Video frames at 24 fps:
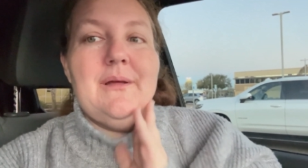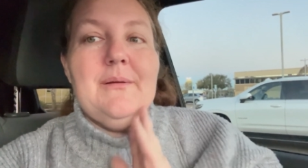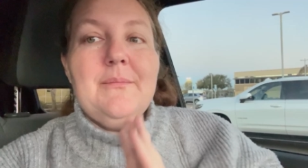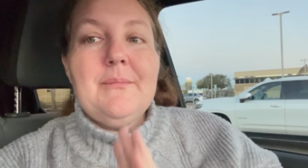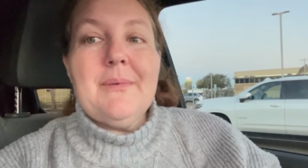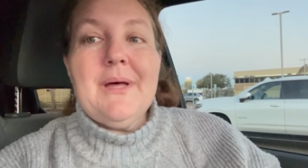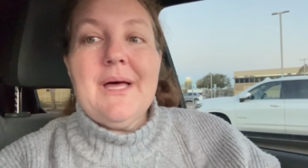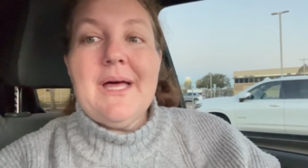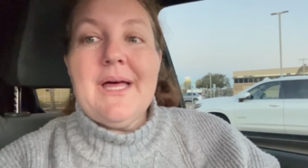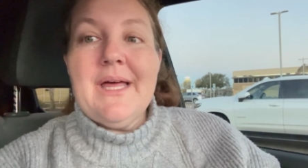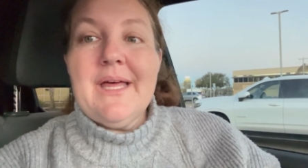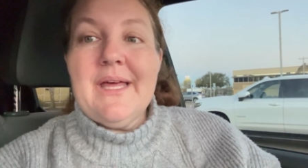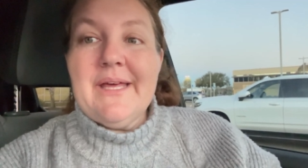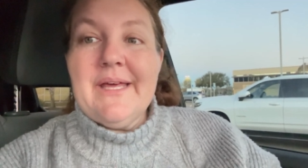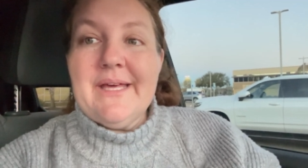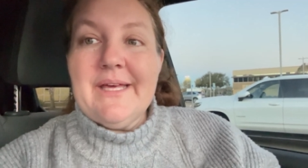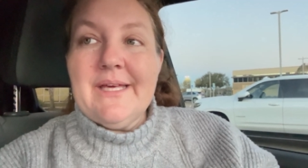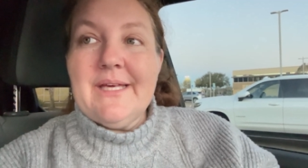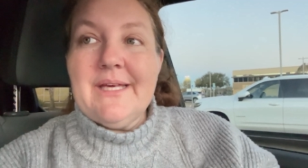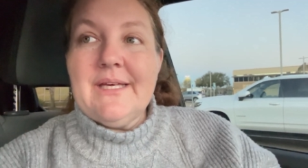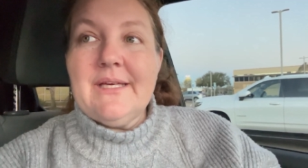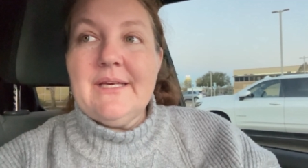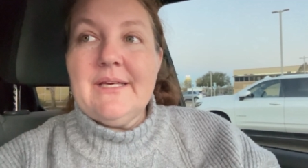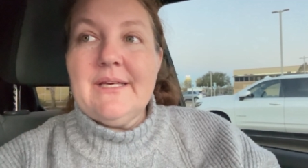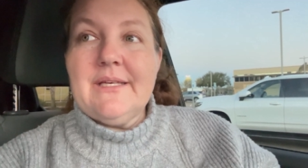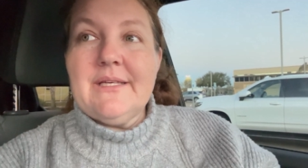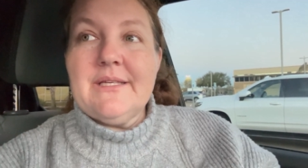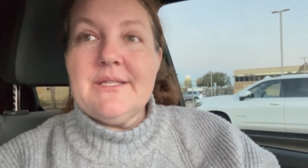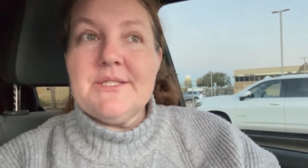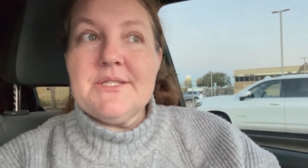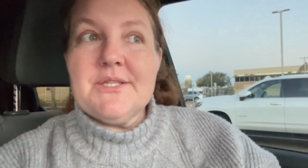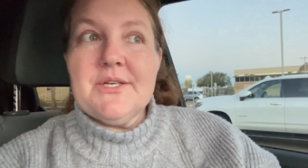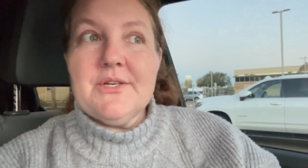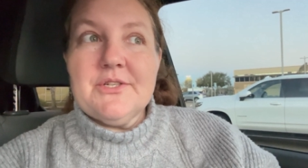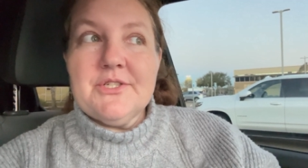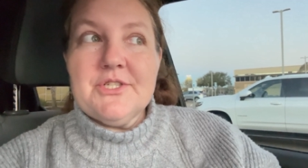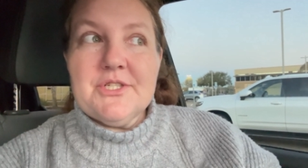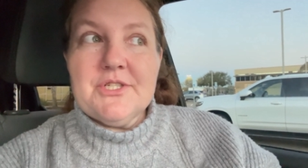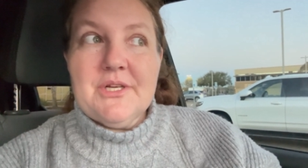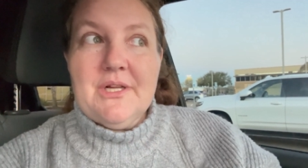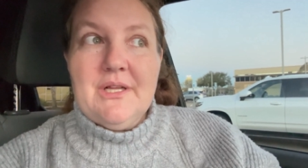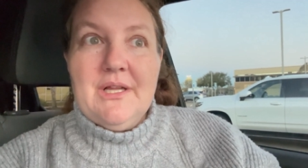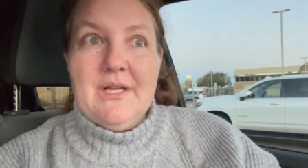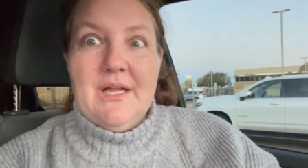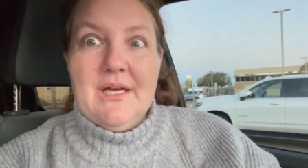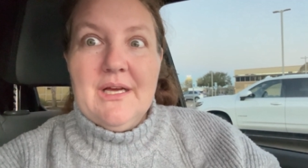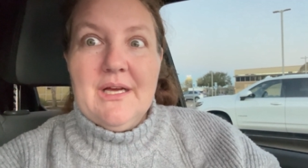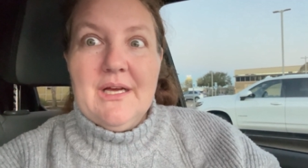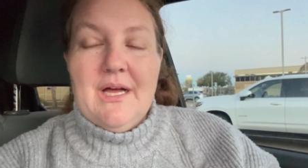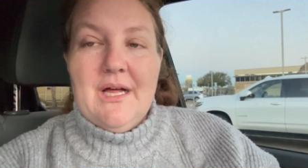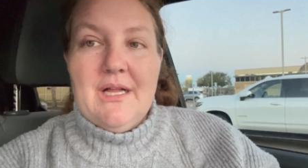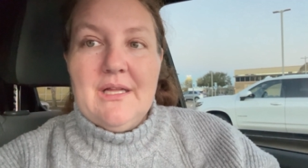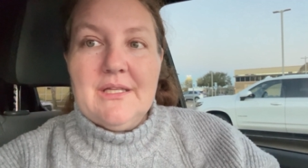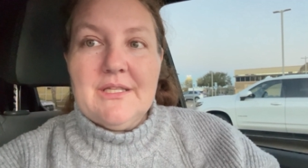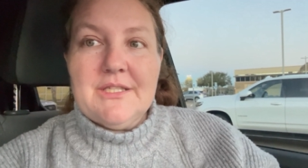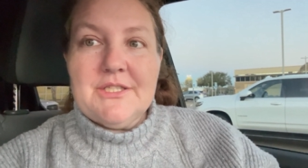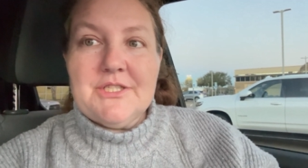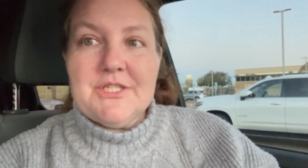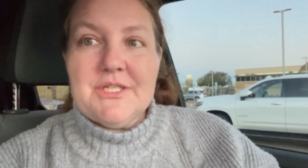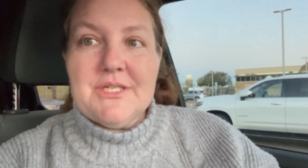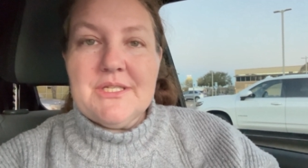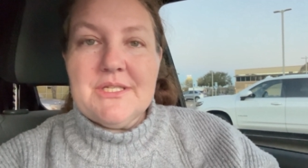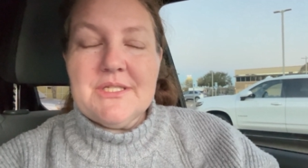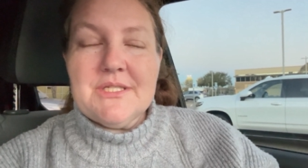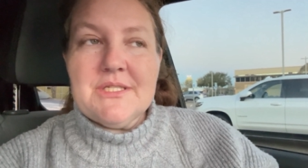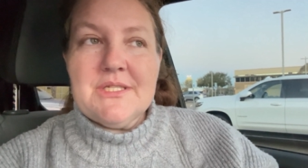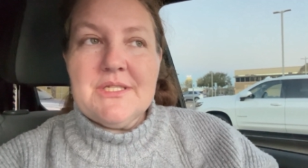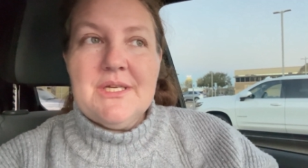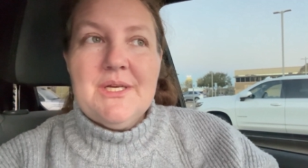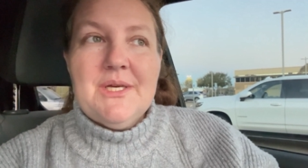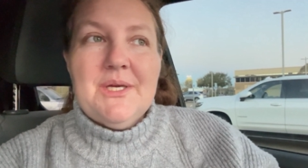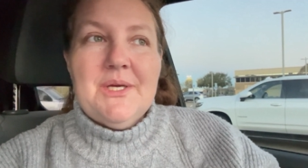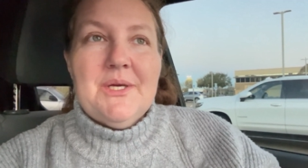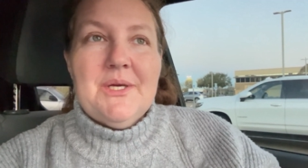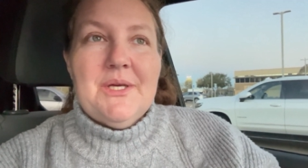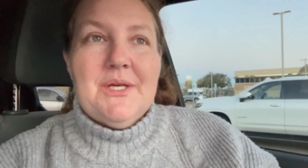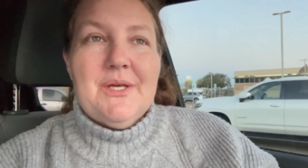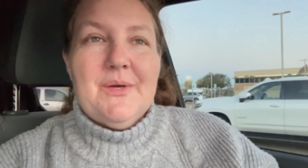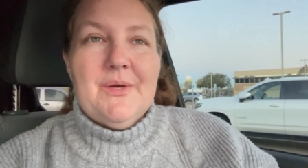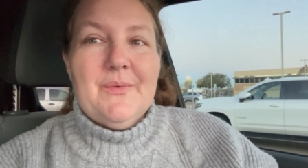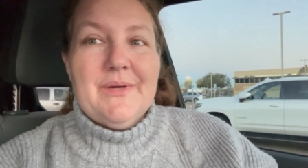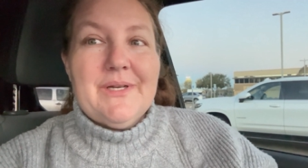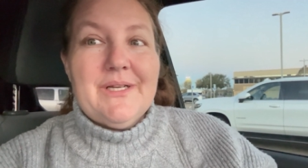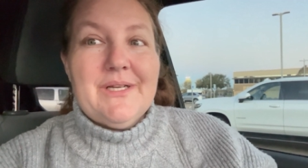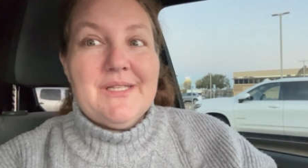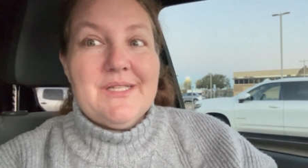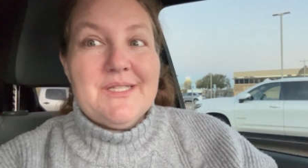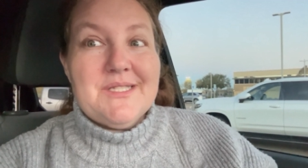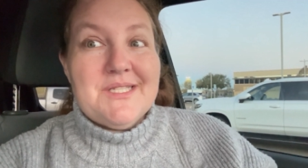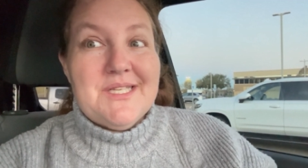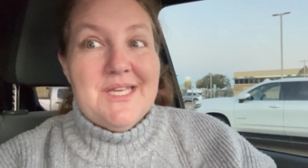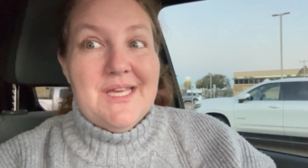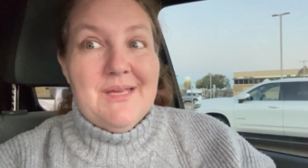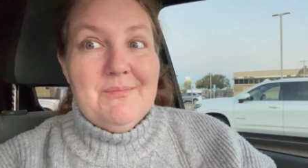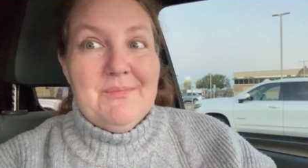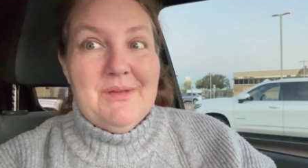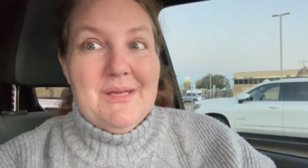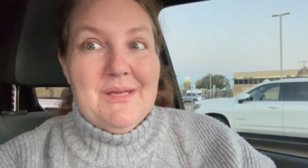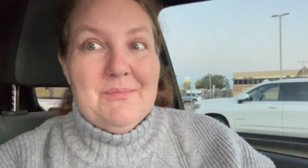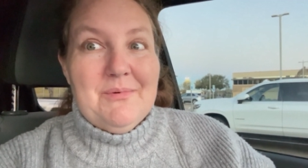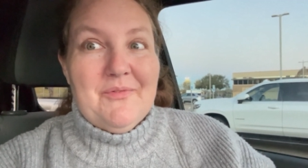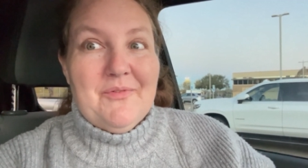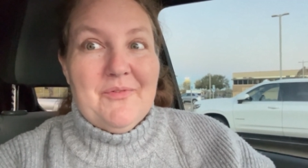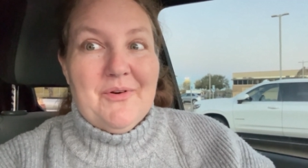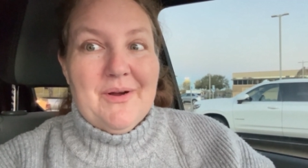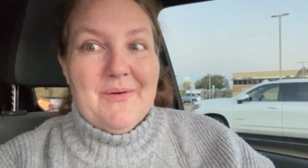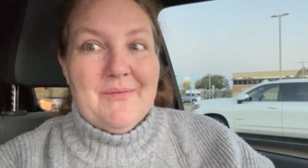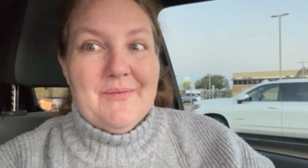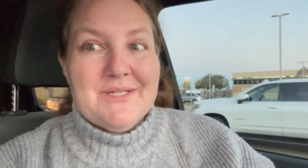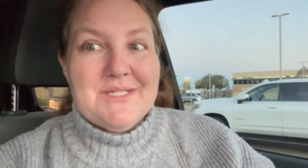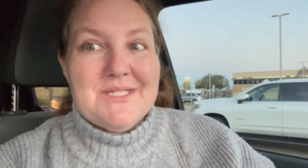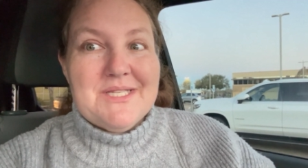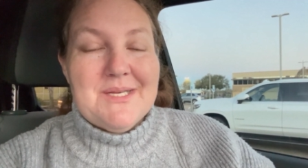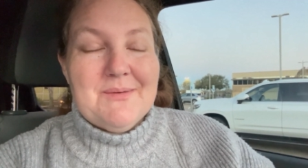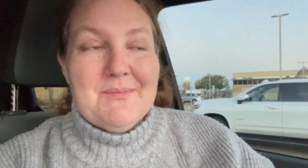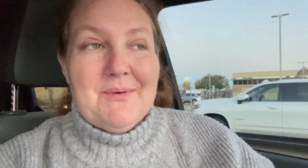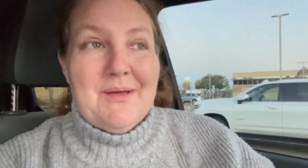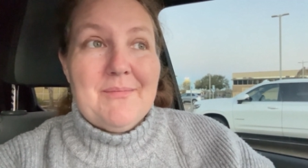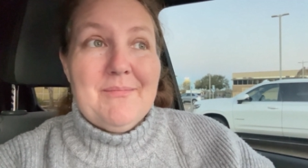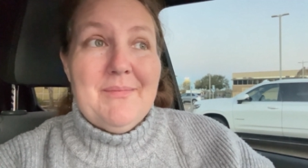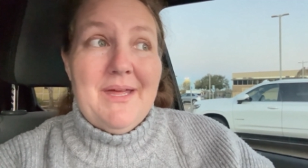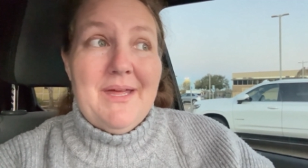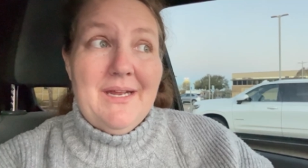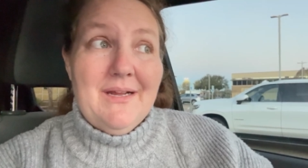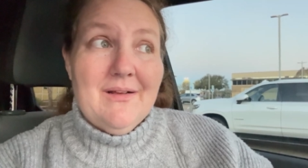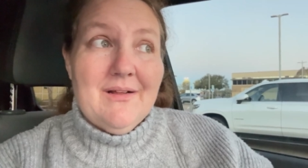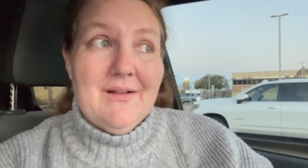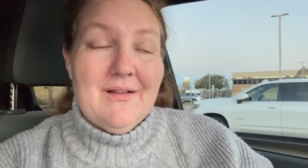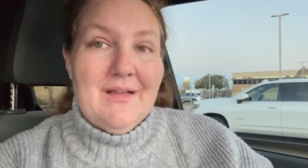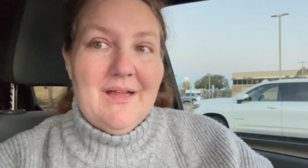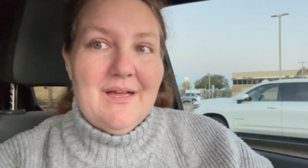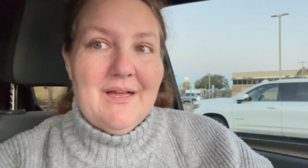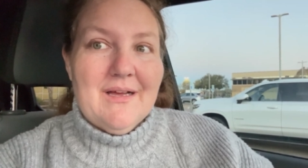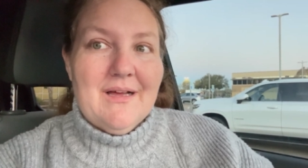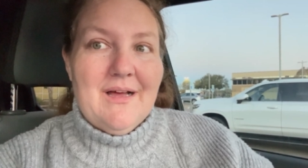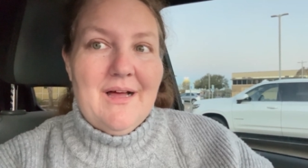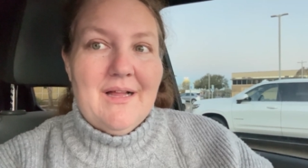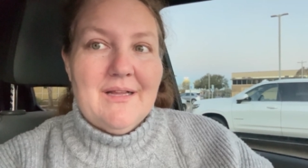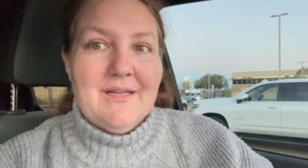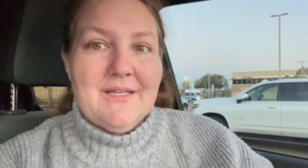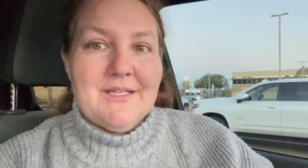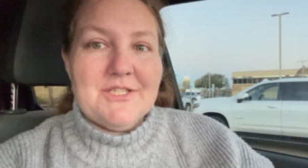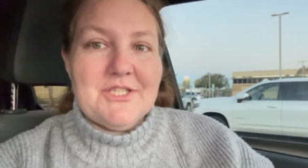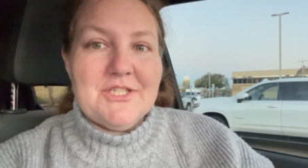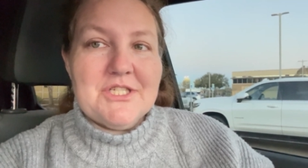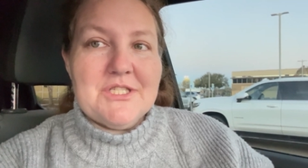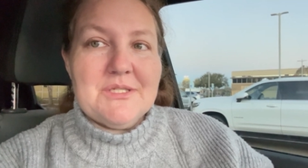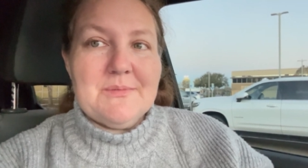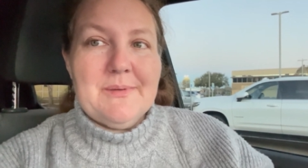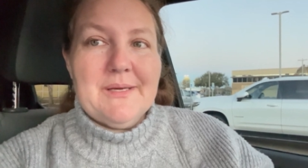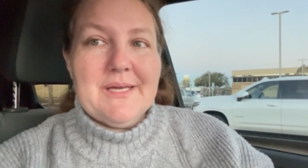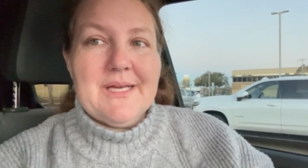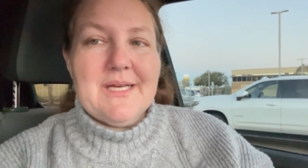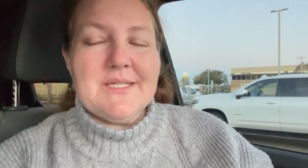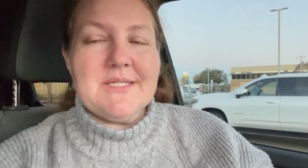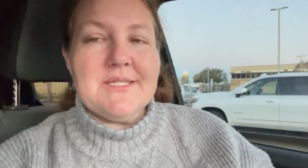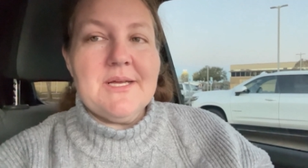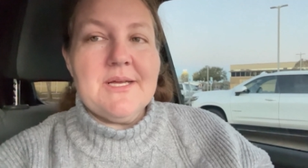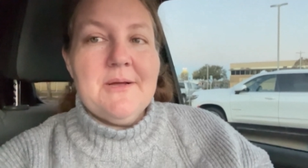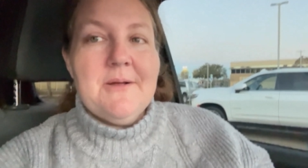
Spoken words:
my surgical oncologist who wanted to see me before I went to see my medical oncologist, because,